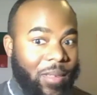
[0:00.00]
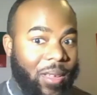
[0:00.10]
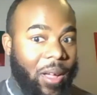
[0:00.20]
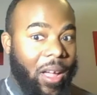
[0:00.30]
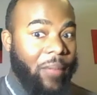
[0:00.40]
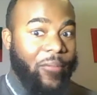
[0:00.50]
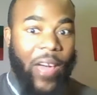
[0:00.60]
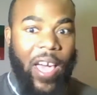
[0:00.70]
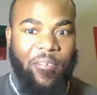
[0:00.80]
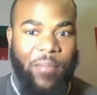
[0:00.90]
a
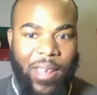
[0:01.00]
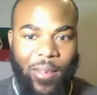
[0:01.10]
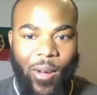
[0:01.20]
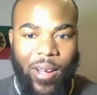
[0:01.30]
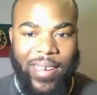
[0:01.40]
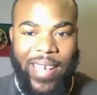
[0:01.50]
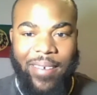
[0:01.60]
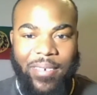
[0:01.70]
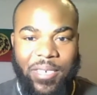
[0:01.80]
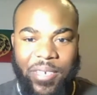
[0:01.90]
5-minute walk down
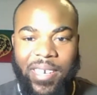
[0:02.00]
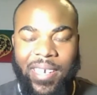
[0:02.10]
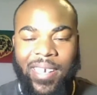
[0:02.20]
the street.